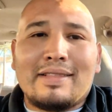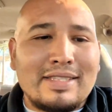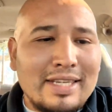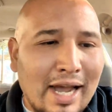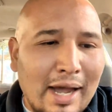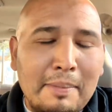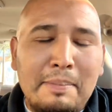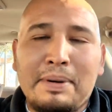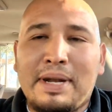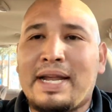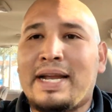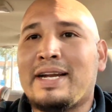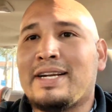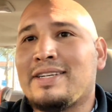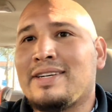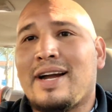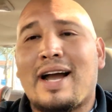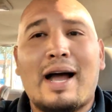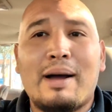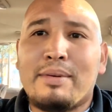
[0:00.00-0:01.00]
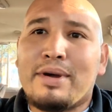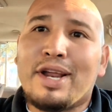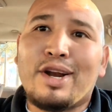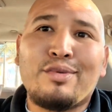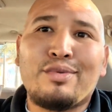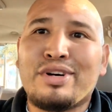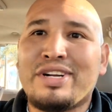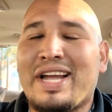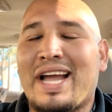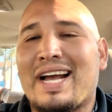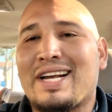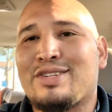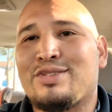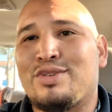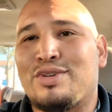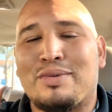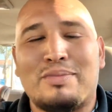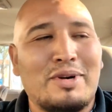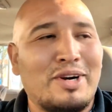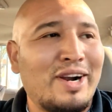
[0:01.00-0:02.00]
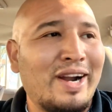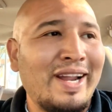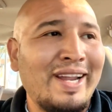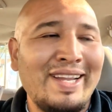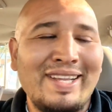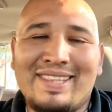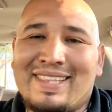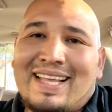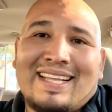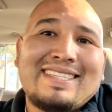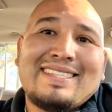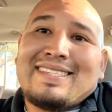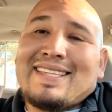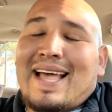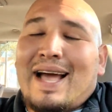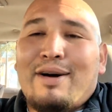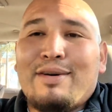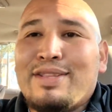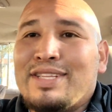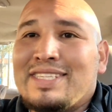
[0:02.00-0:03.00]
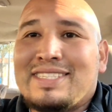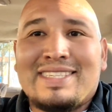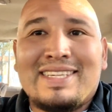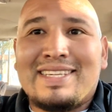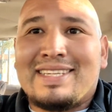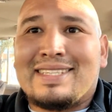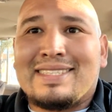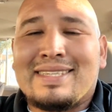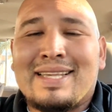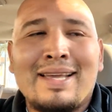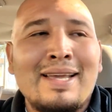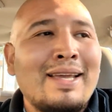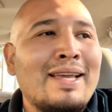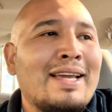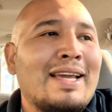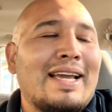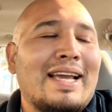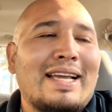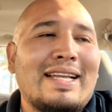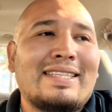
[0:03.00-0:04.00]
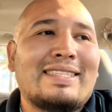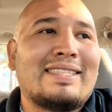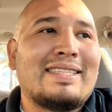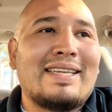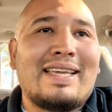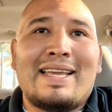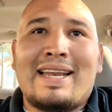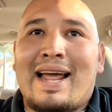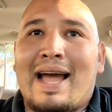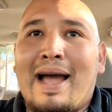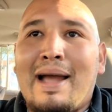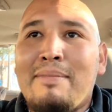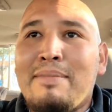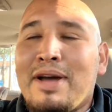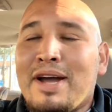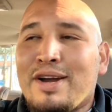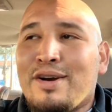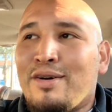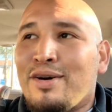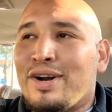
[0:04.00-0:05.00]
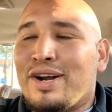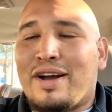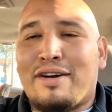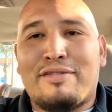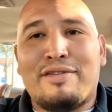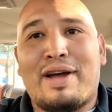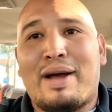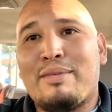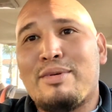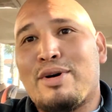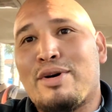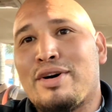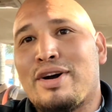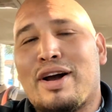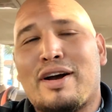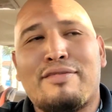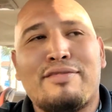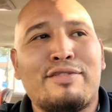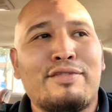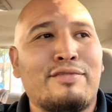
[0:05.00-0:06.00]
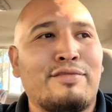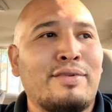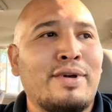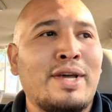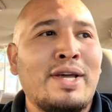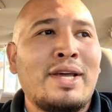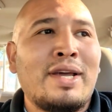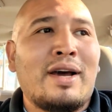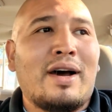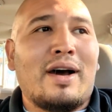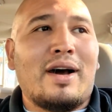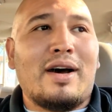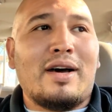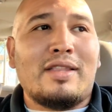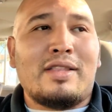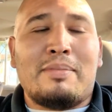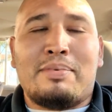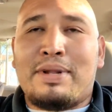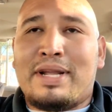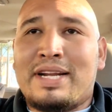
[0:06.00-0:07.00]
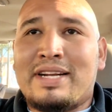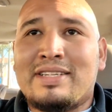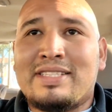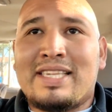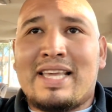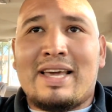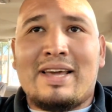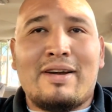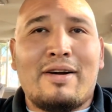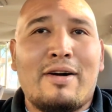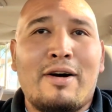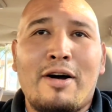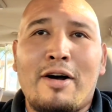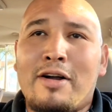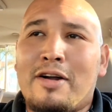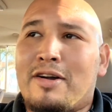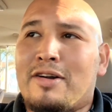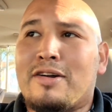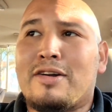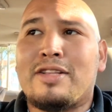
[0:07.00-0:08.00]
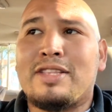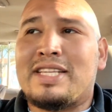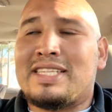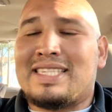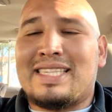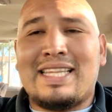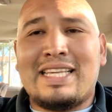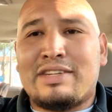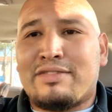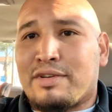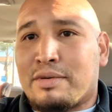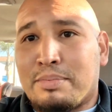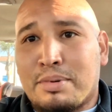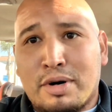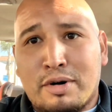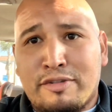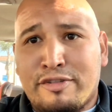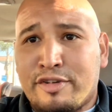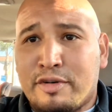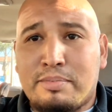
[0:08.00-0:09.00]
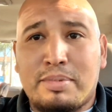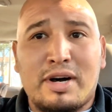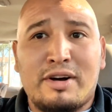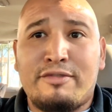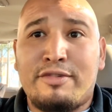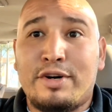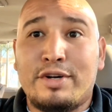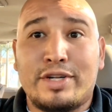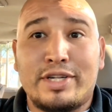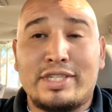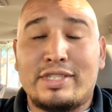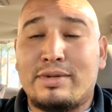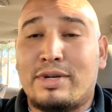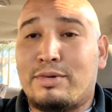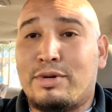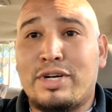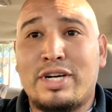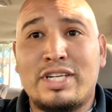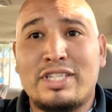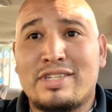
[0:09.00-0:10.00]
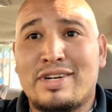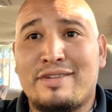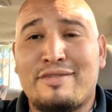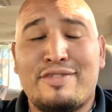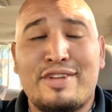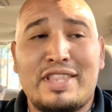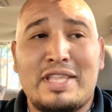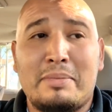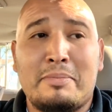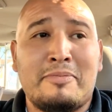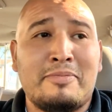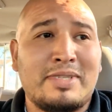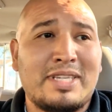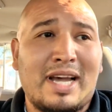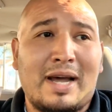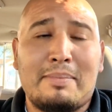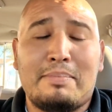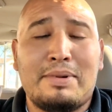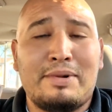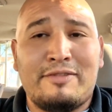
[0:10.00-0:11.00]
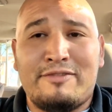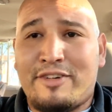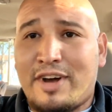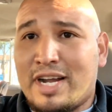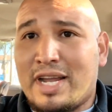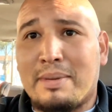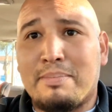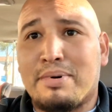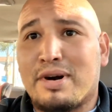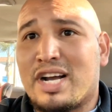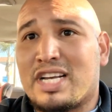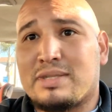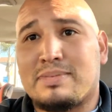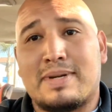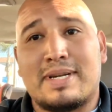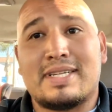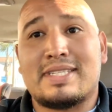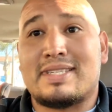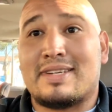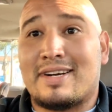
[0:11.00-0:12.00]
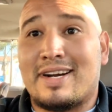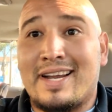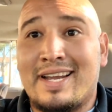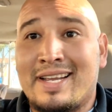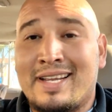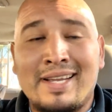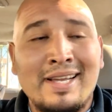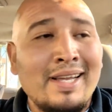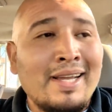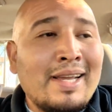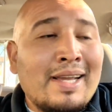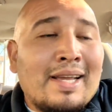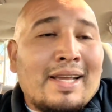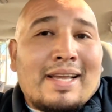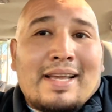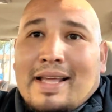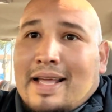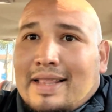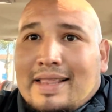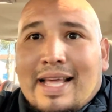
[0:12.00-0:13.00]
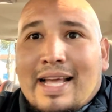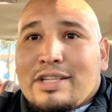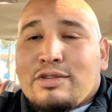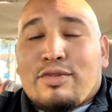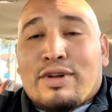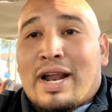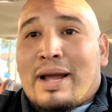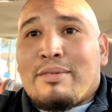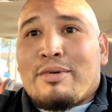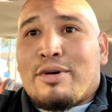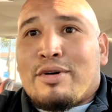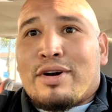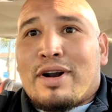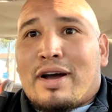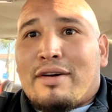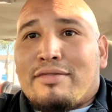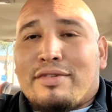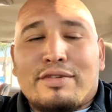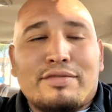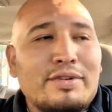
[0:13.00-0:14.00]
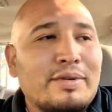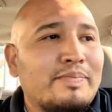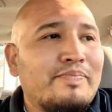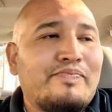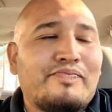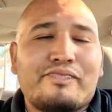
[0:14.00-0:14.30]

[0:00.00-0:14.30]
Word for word: Top player, I'm going to react to him. All right. That's how this is. It's, and I'm not going off, I'm going off of uh, the players that are, are on this list for Pro Football Focus 150 top fucking prospects. All right. That's what I'm going off of.